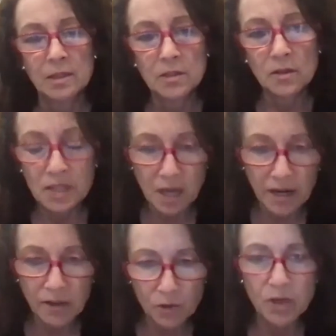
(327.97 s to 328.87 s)
So there's
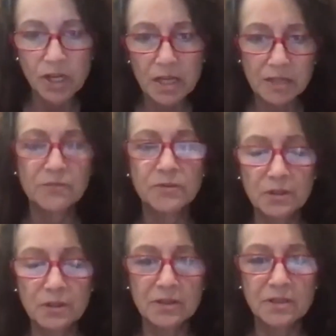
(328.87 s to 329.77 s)
kind of 3
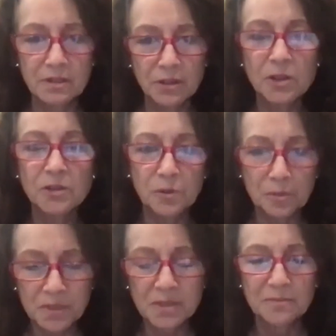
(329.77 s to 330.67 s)
different
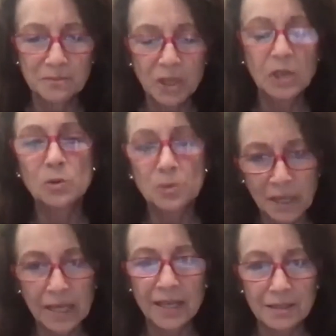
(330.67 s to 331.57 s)
uniforms. We call
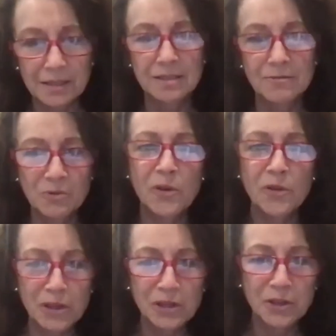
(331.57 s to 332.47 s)
them kits rather than